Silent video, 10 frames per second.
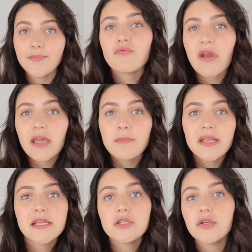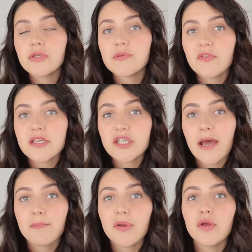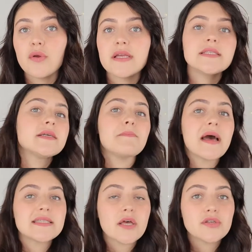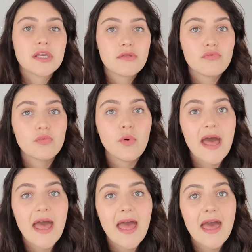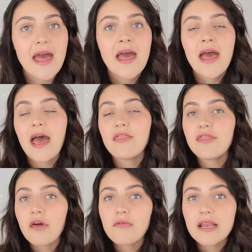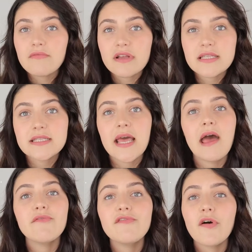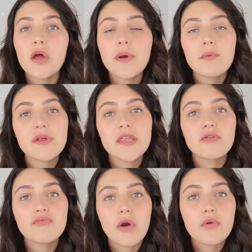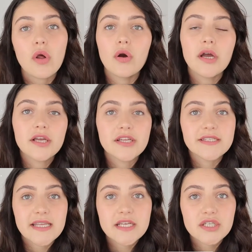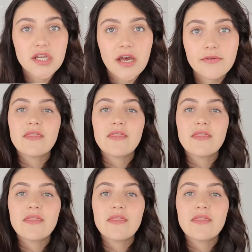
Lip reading: The recommended use for the shampoo is to massage it through wet hair and thoroughly rinse it and follow it with the Grow Long conditioner.